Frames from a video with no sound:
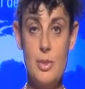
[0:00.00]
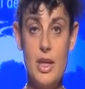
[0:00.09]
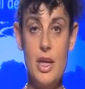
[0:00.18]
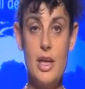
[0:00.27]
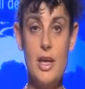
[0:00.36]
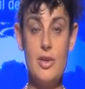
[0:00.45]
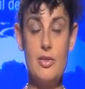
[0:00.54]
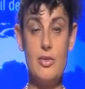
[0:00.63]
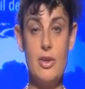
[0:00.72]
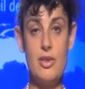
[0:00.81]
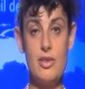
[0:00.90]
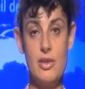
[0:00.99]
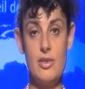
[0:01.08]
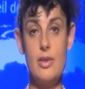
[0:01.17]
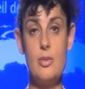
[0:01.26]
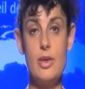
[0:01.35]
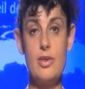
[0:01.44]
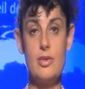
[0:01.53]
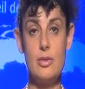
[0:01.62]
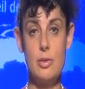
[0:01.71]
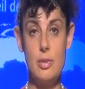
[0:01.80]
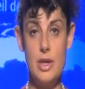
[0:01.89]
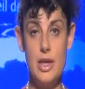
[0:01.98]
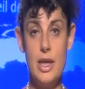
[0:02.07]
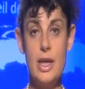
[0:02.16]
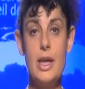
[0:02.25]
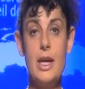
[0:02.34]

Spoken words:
be allowed a further 16 weeks to reply,